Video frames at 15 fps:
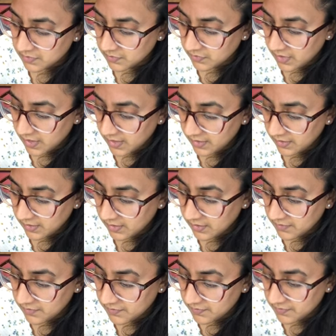I'm writing.
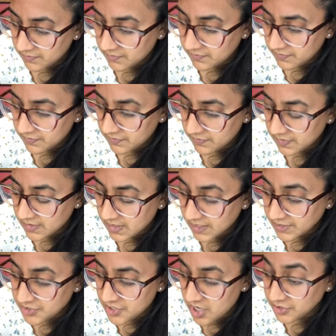
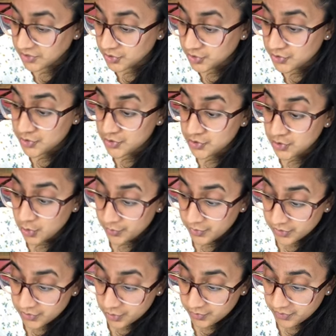It's not
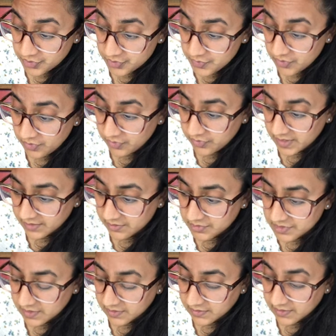super, super smooth. Like
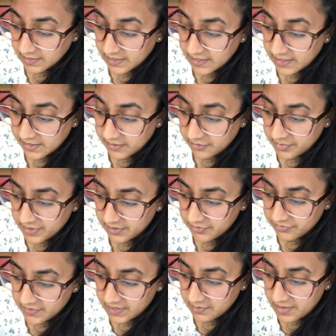there's a little bit
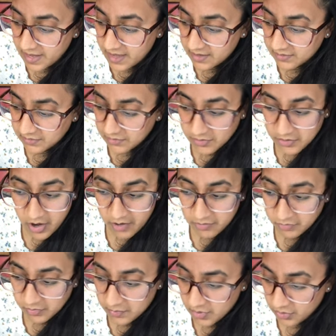of feedback,
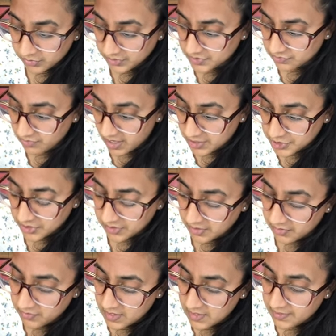not remotely scratchy though.